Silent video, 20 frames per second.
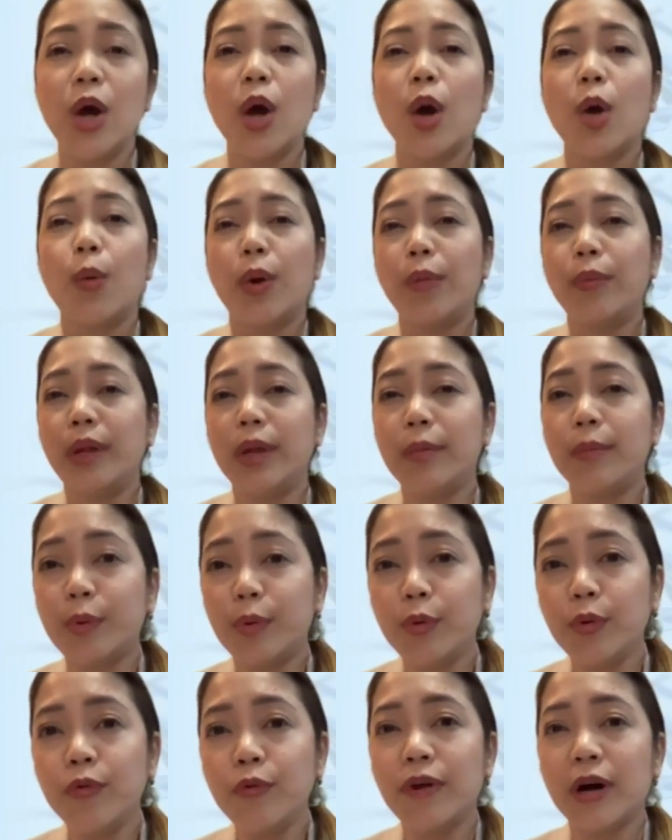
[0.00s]
When we
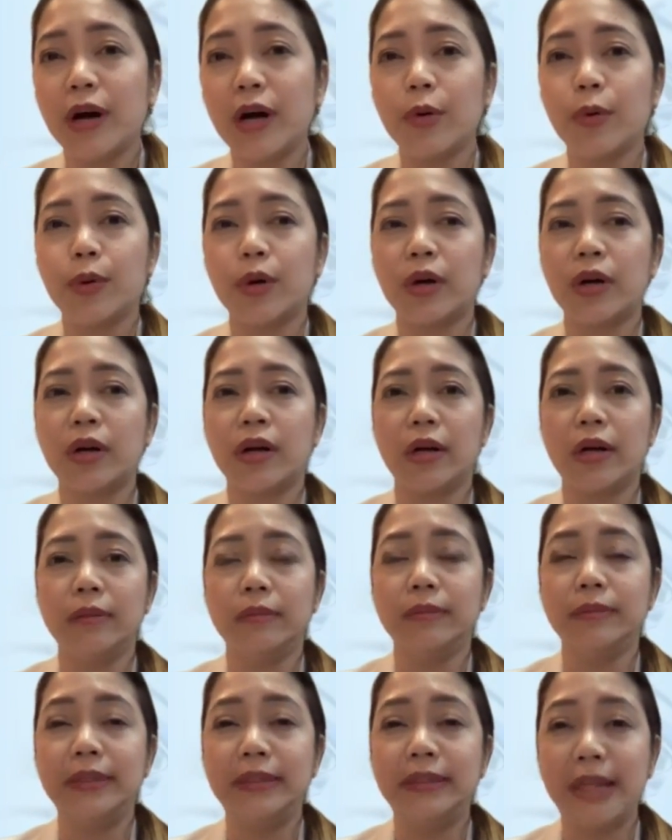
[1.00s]
improve our
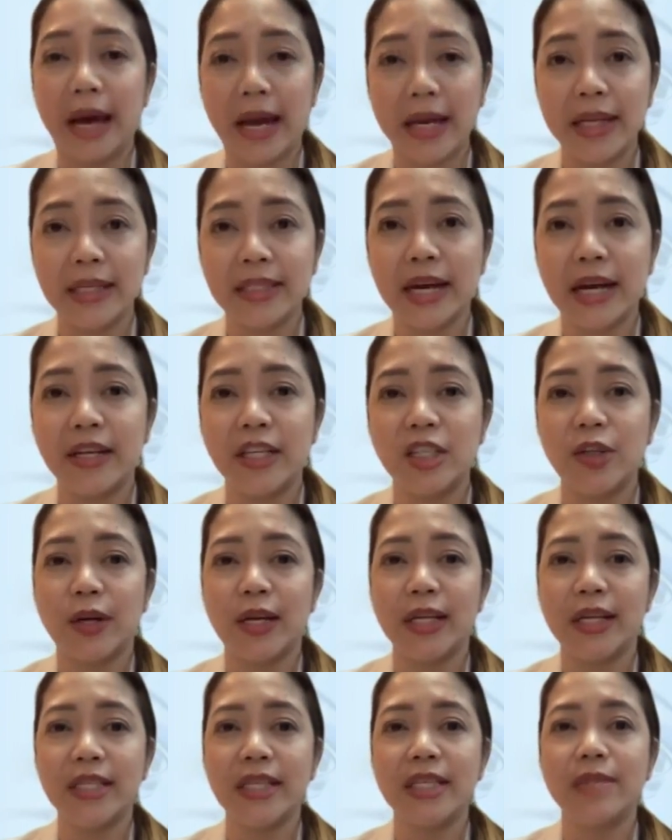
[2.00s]
dietary
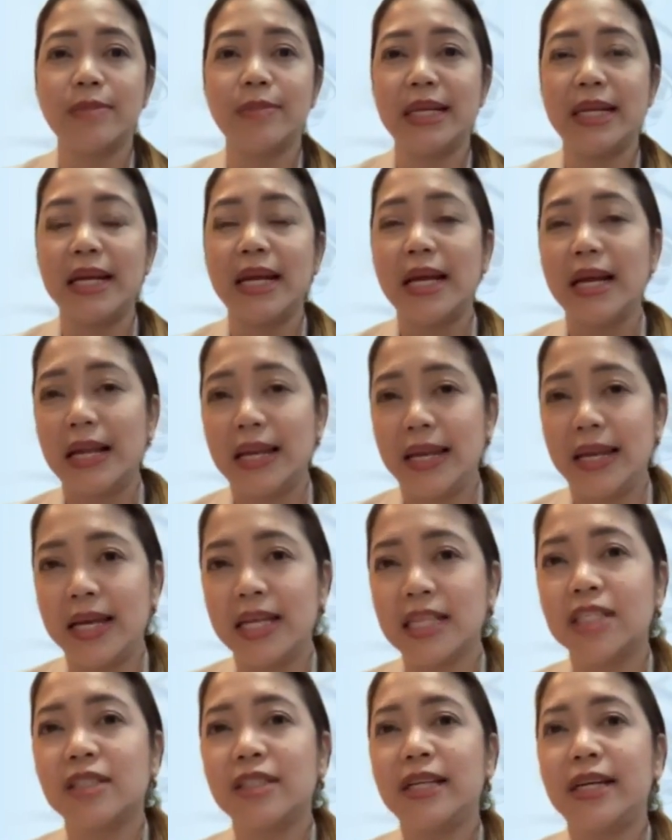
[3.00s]
choices, meaning less
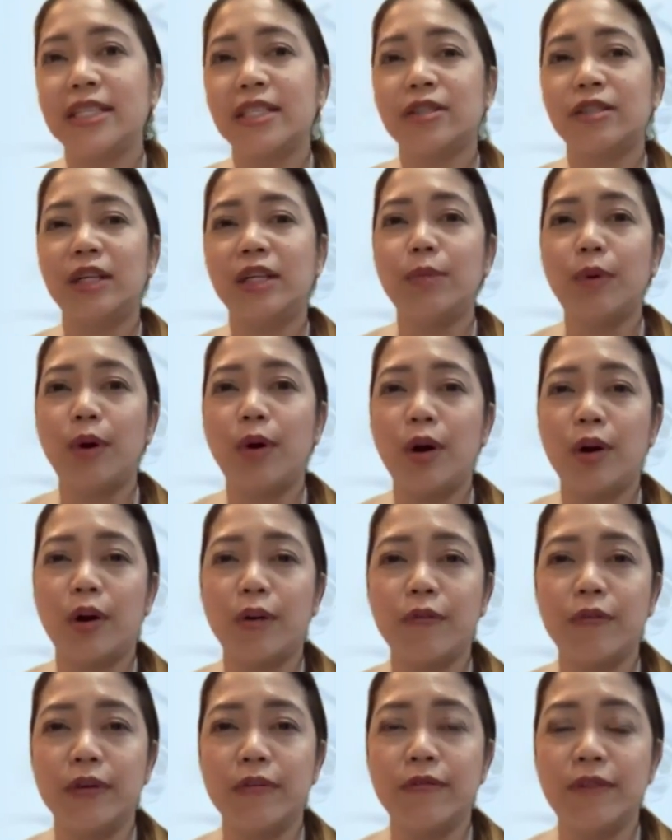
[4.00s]
cholesterol, more
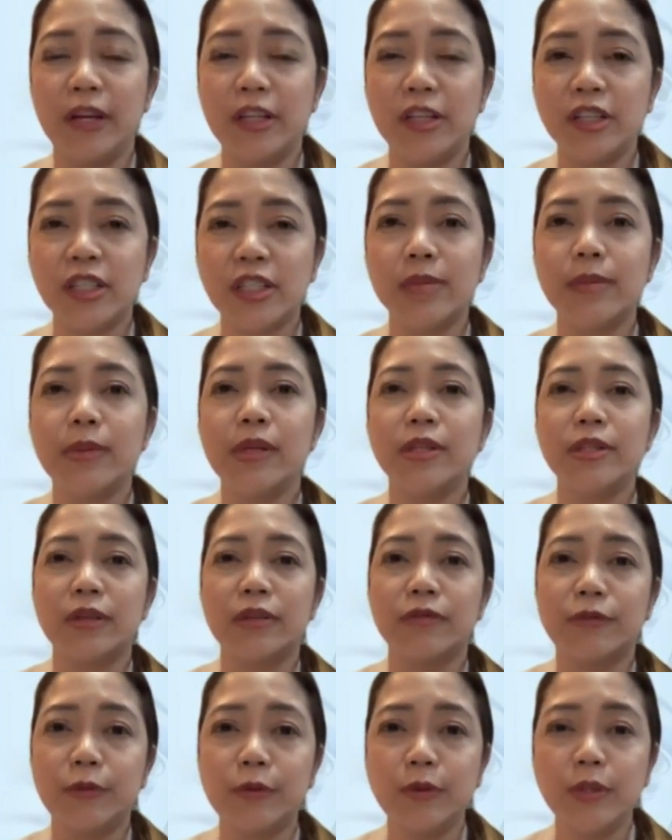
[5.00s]
of the vegetables and
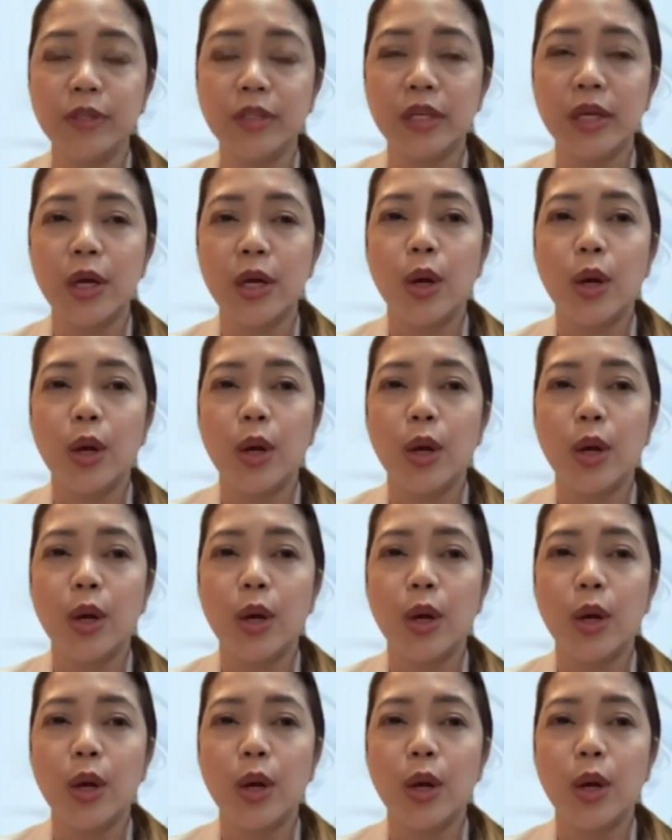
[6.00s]
fruits,